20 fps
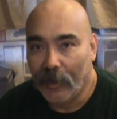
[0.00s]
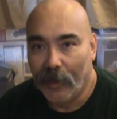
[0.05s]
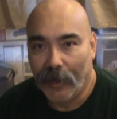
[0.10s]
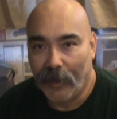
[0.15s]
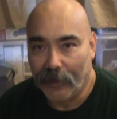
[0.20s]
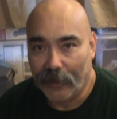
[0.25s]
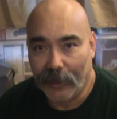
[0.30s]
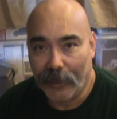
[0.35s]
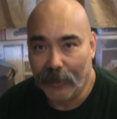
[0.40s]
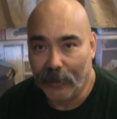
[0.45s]

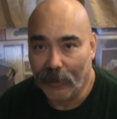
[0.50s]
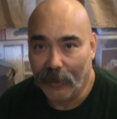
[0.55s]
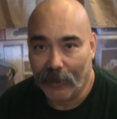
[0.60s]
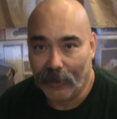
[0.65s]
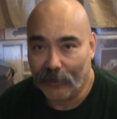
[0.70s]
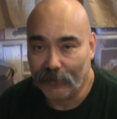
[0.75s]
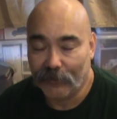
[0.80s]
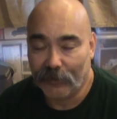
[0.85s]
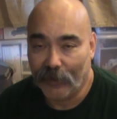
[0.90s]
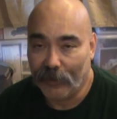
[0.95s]
again, like
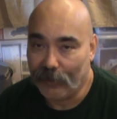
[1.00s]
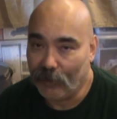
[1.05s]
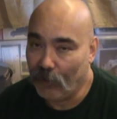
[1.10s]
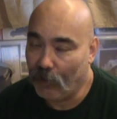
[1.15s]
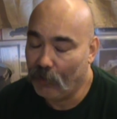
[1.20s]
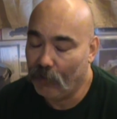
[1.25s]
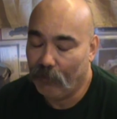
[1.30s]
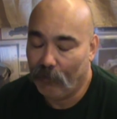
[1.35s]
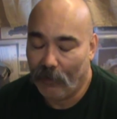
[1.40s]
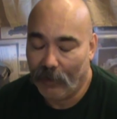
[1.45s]
I said,
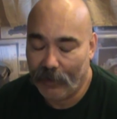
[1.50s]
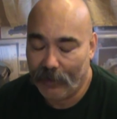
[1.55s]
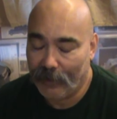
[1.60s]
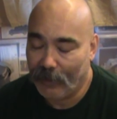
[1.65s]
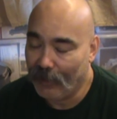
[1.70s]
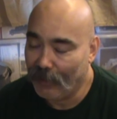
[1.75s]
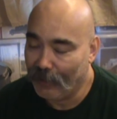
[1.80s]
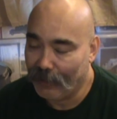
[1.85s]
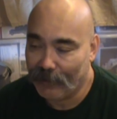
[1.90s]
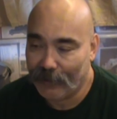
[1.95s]
they're running
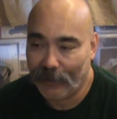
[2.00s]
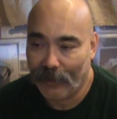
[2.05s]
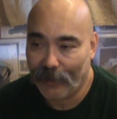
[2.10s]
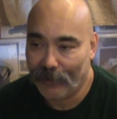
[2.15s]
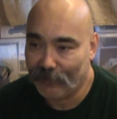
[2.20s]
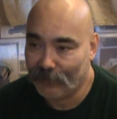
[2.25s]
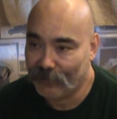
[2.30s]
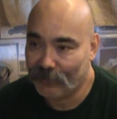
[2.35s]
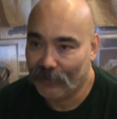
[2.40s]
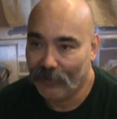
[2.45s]
out of
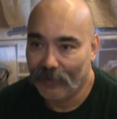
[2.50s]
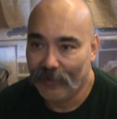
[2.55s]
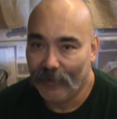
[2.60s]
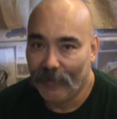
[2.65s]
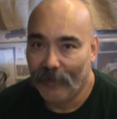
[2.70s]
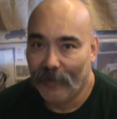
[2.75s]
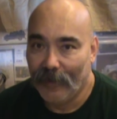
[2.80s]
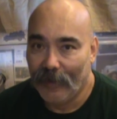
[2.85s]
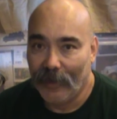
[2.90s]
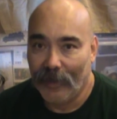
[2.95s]
kits,
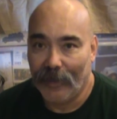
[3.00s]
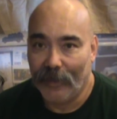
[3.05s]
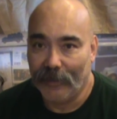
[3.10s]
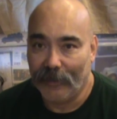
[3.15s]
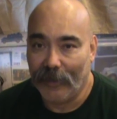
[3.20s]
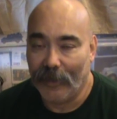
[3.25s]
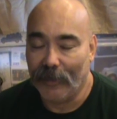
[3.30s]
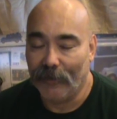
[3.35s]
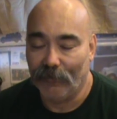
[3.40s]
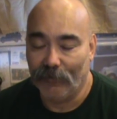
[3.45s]
and
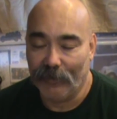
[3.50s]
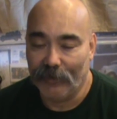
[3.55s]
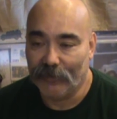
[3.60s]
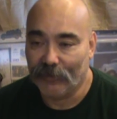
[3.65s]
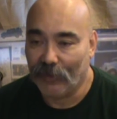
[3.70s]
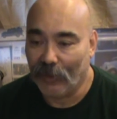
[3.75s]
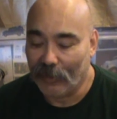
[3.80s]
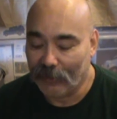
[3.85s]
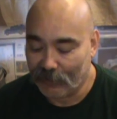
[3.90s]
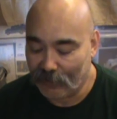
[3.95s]
they hadn't
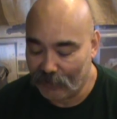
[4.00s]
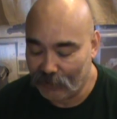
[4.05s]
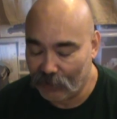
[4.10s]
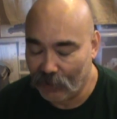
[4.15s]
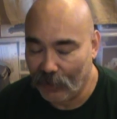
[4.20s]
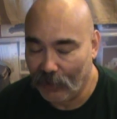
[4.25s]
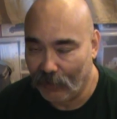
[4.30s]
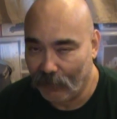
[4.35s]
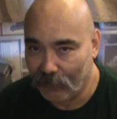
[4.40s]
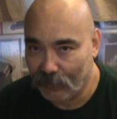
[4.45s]
restocked the
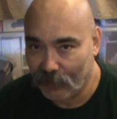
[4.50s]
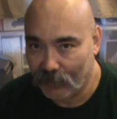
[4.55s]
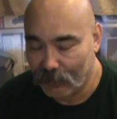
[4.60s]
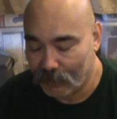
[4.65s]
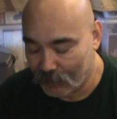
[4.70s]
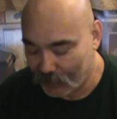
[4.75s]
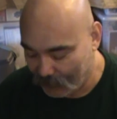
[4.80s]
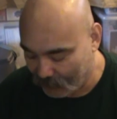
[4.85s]
shelves.